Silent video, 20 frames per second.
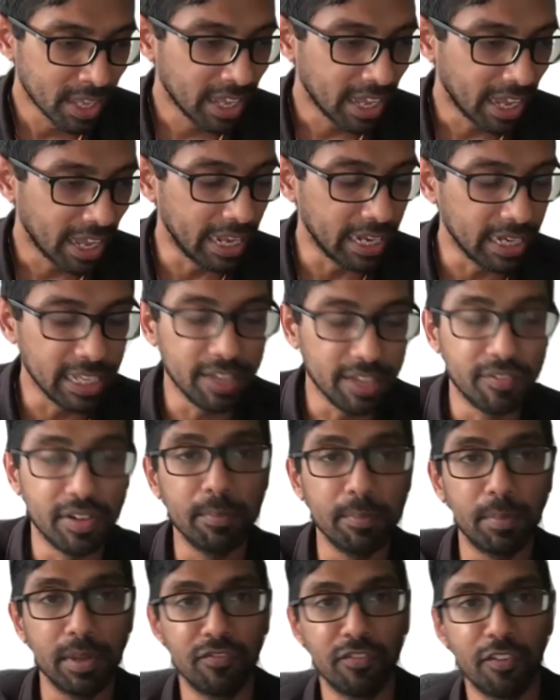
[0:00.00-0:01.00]
And even
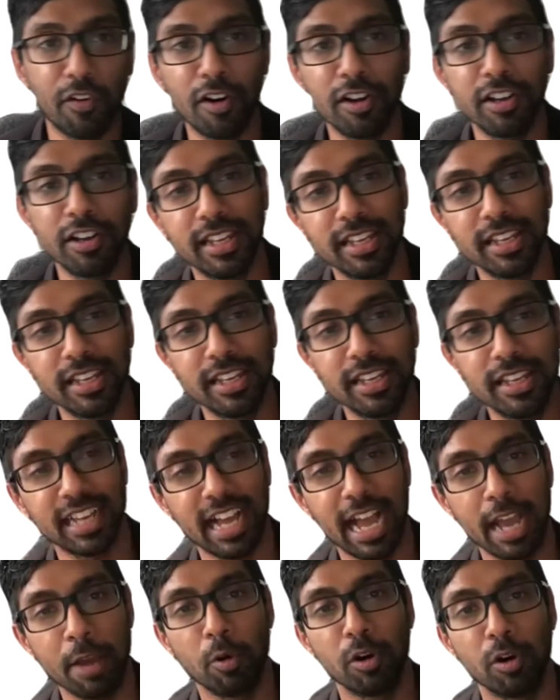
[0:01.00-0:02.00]
before this,
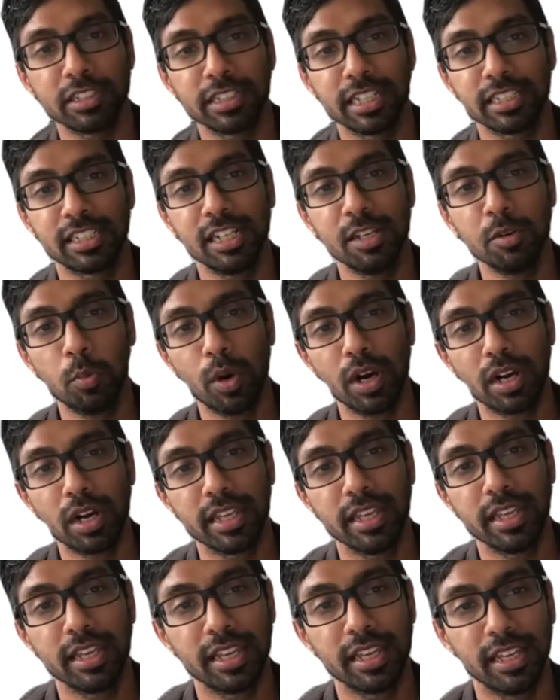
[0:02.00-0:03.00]
I was actually
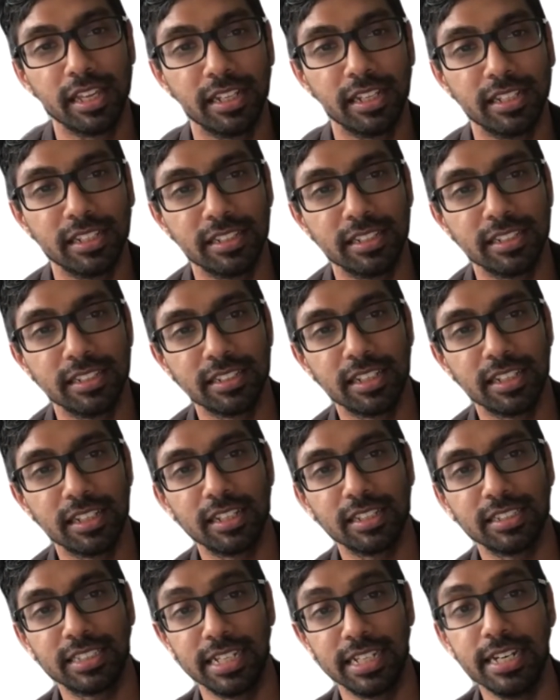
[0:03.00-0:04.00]
working in
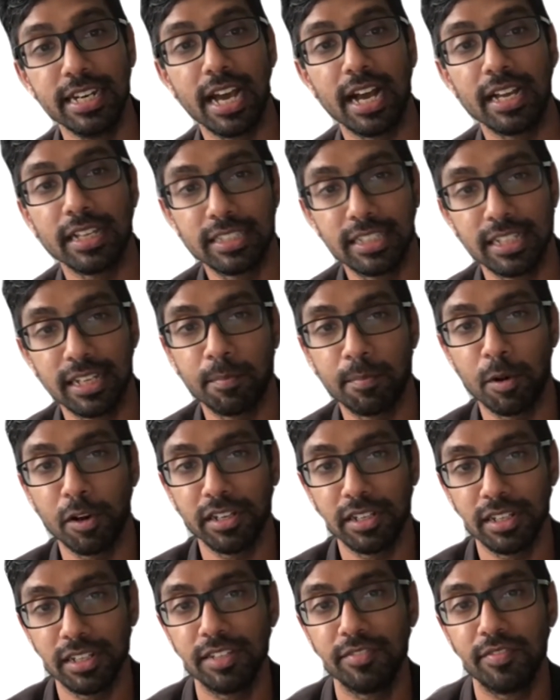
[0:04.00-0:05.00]
SINDA, Singapore
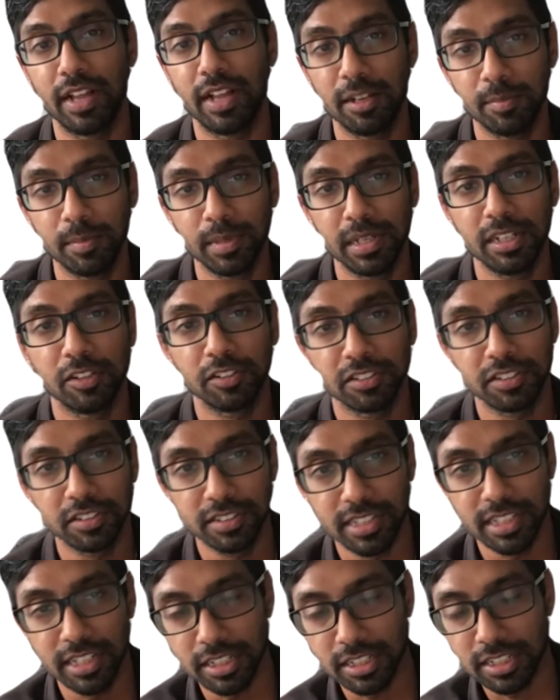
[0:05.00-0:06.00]
Indian Development
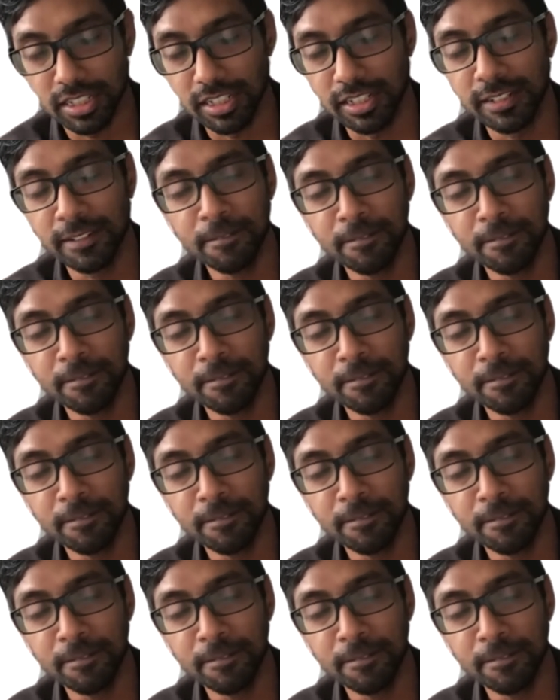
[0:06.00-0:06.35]
Association.